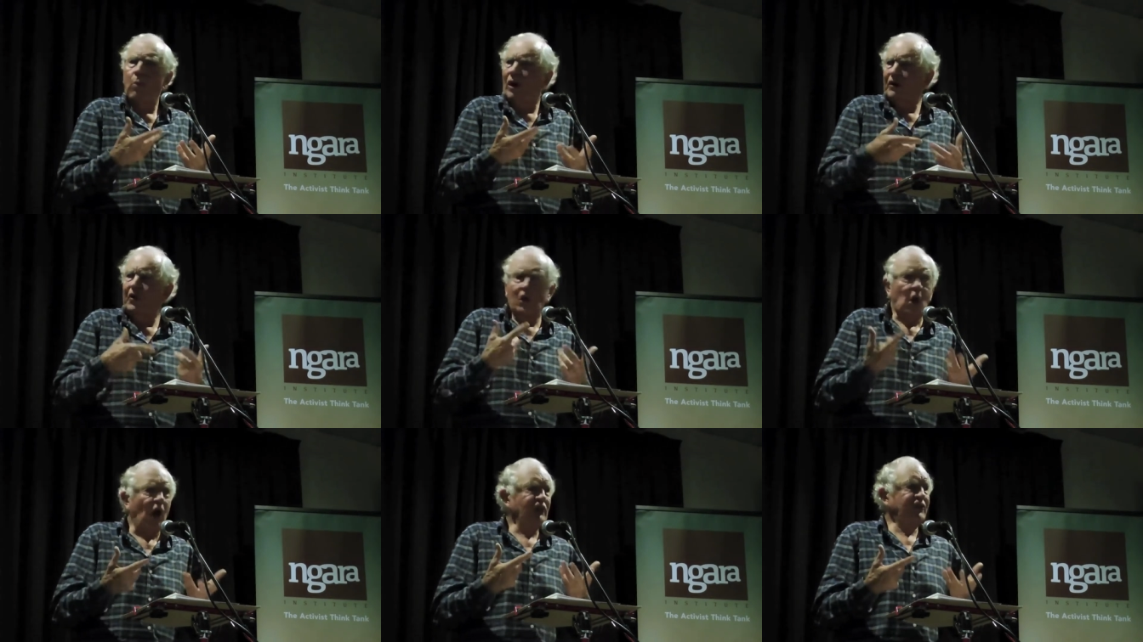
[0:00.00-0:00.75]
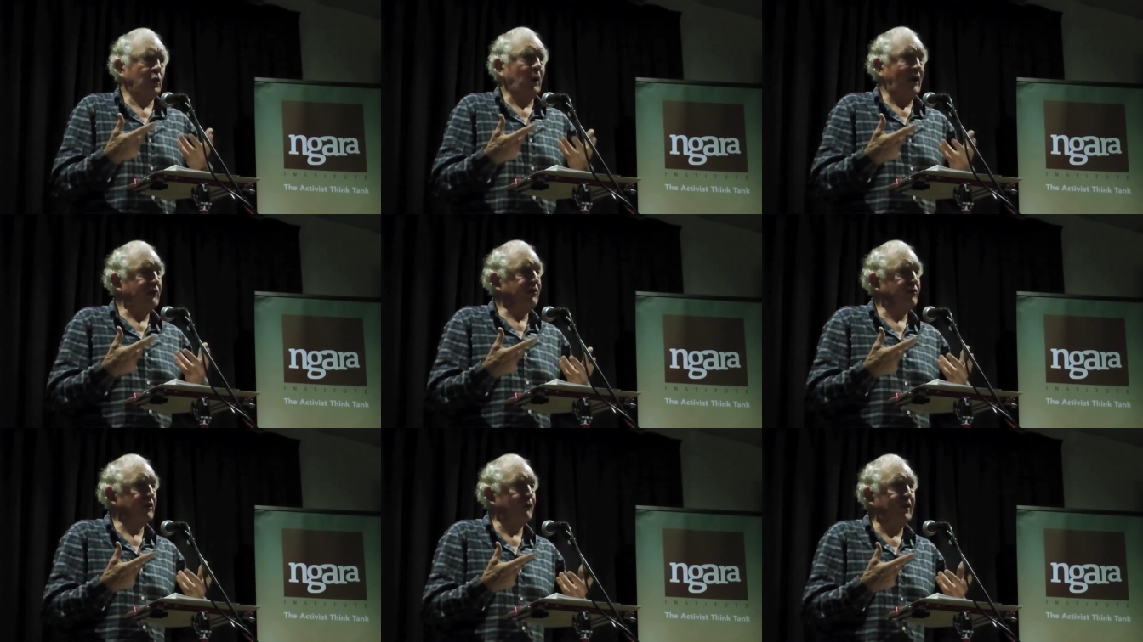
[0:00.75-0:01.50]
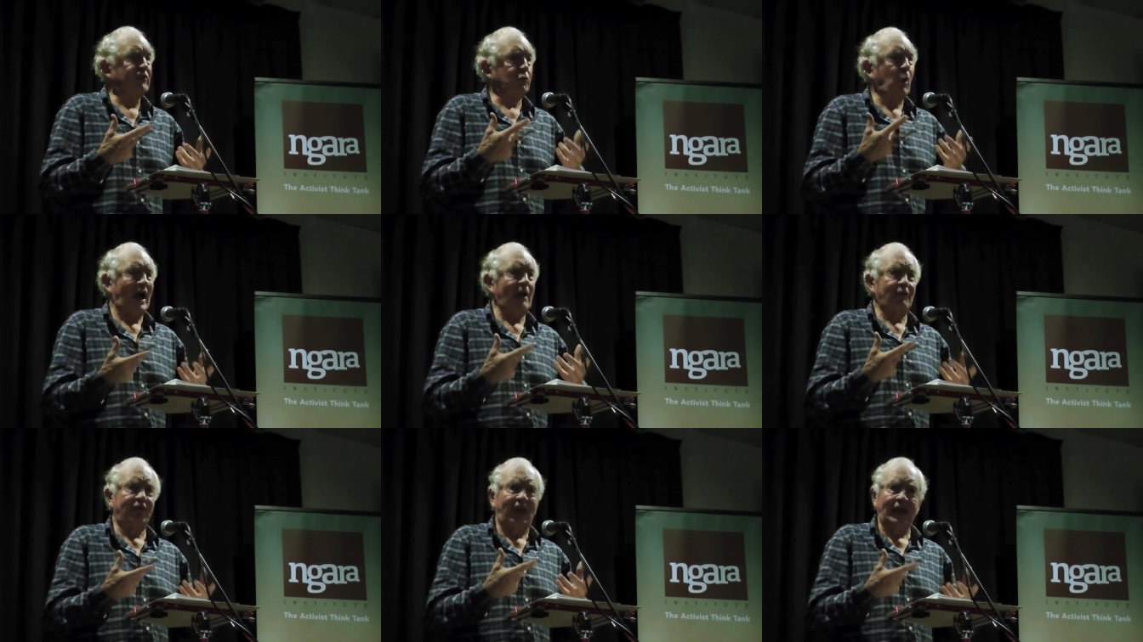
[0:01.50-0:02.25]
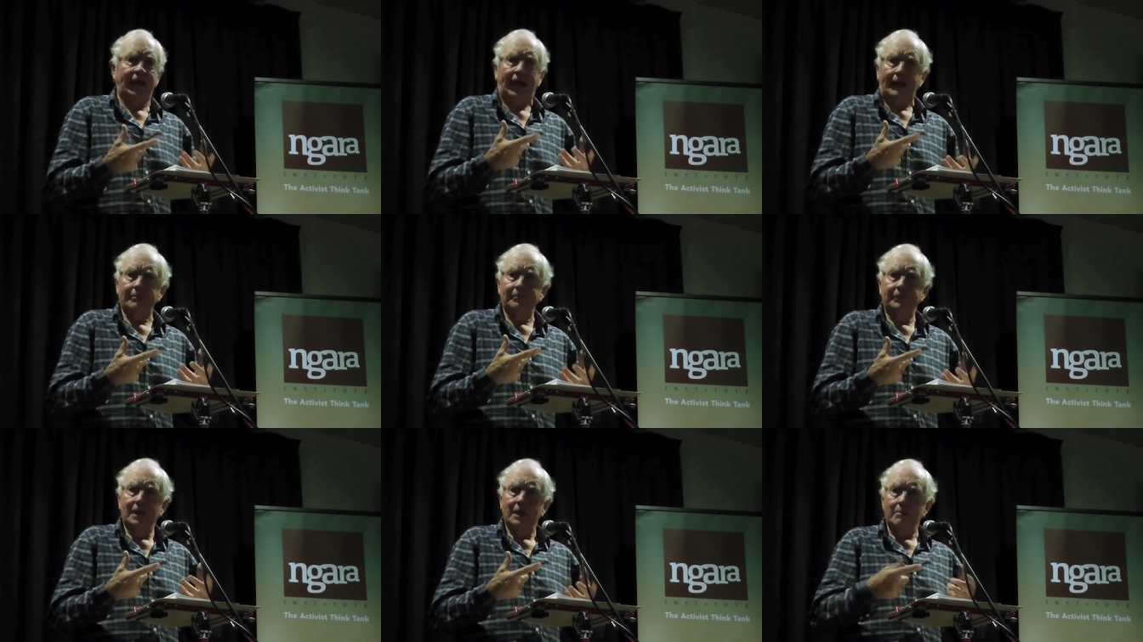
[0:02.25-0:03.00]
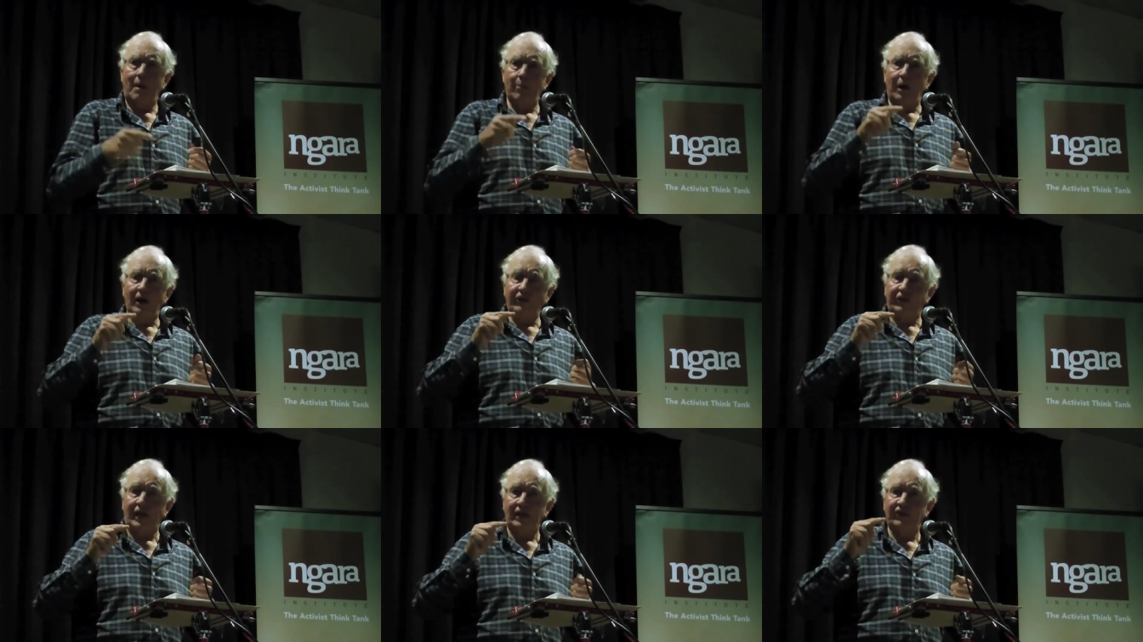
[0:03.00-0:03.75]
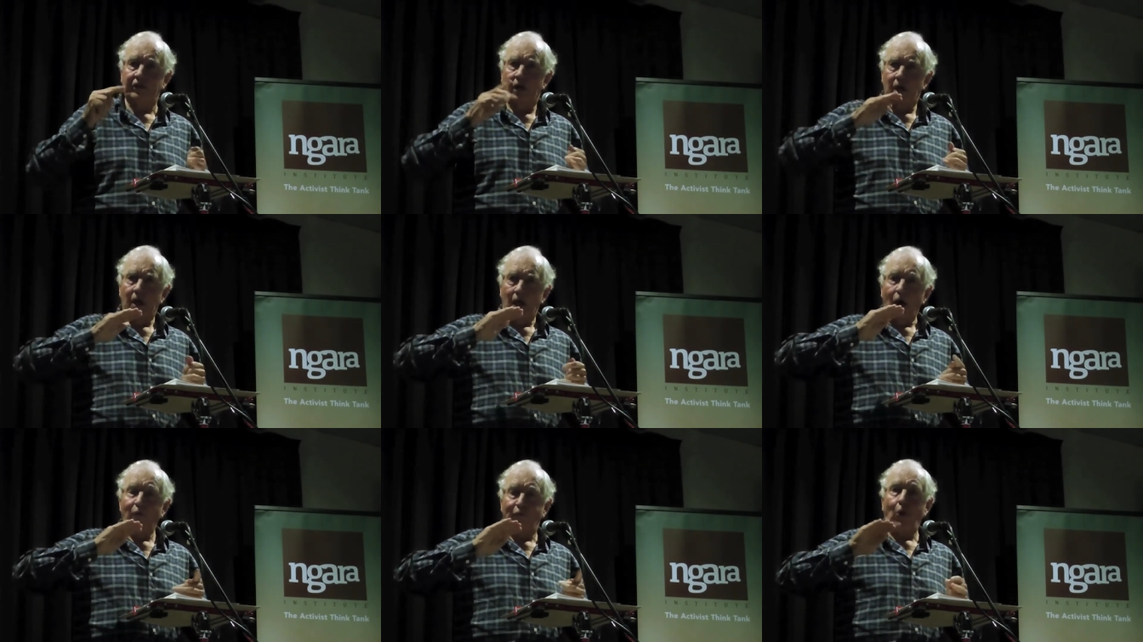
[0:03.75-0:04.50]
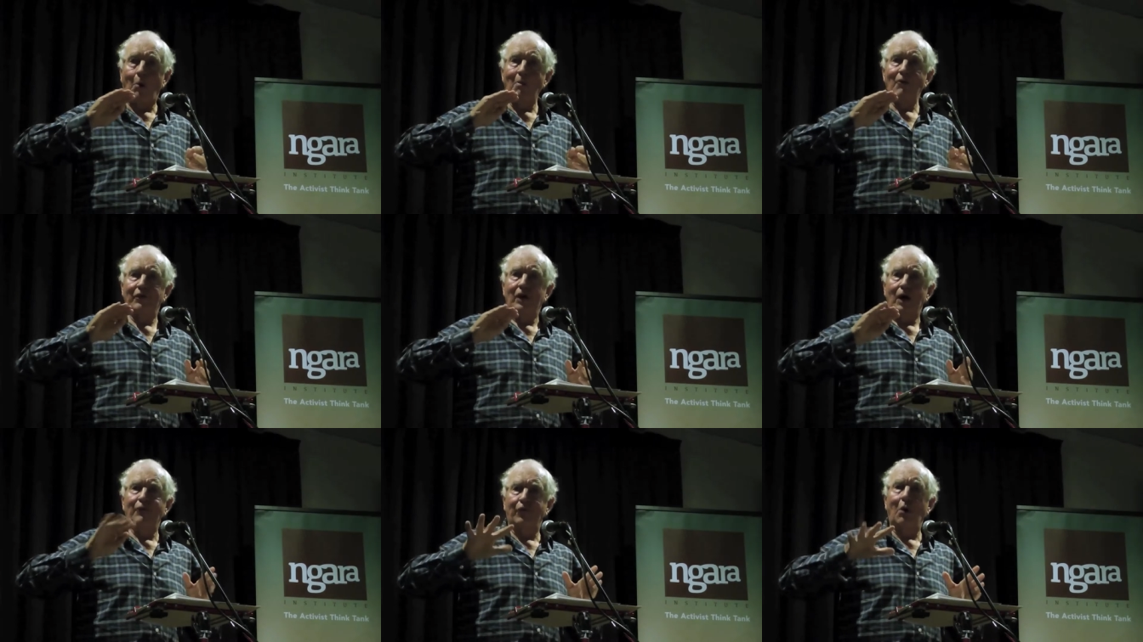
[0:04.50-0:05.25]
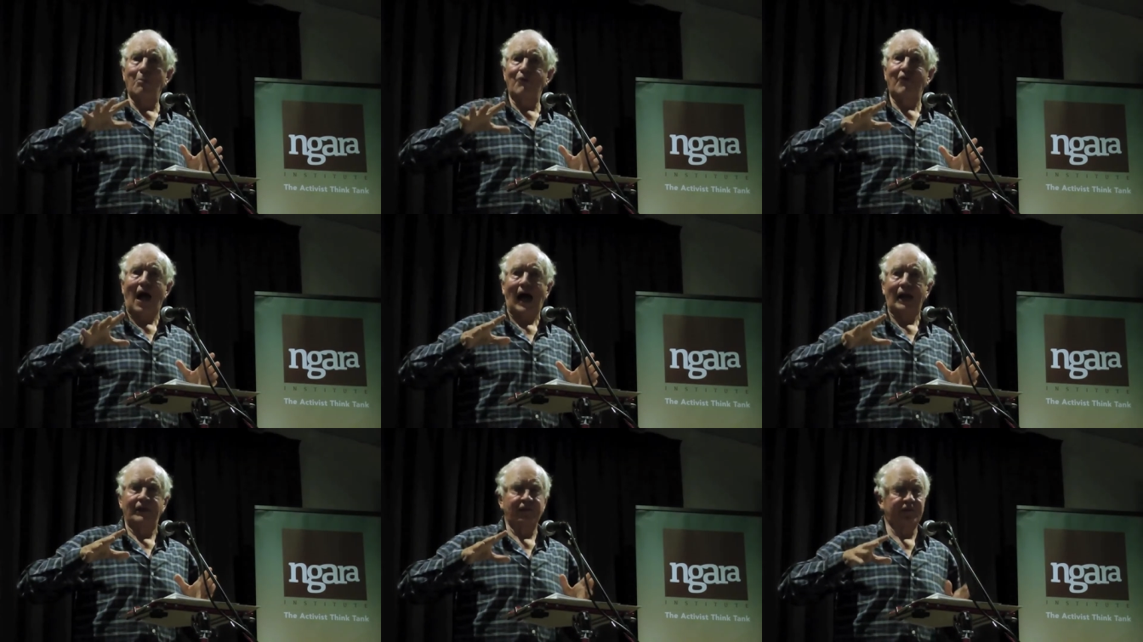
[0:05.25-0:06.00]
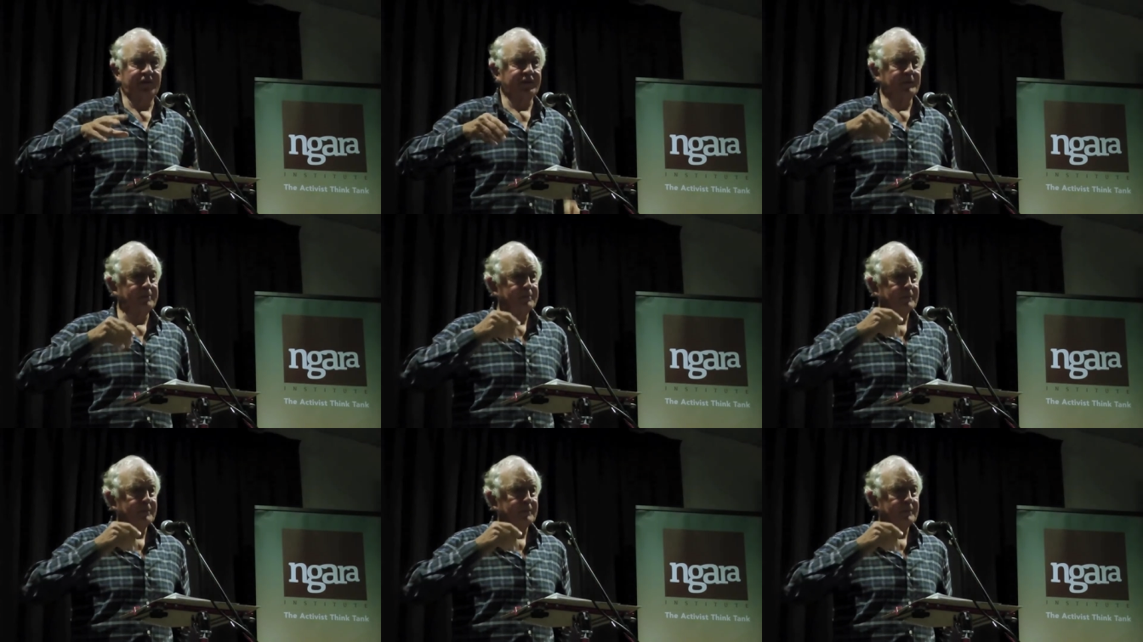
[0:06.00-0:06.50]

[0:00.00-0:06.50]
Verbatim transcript: what are the consequences of this way of thinking. Remember I said it's a form of, a form of violence.